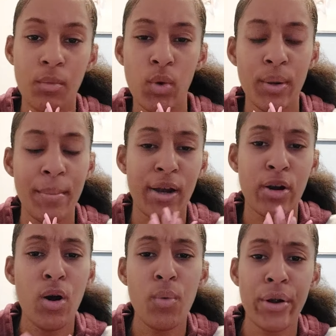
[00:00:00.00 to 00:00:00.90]
one of my
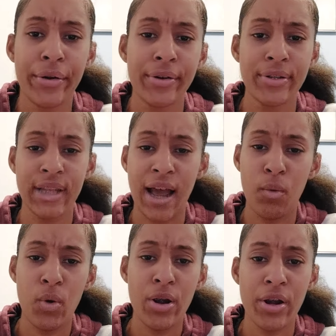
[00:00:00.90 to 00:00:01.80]
coworkers
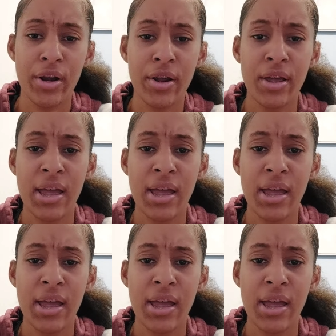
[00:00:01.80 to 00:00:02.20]
at work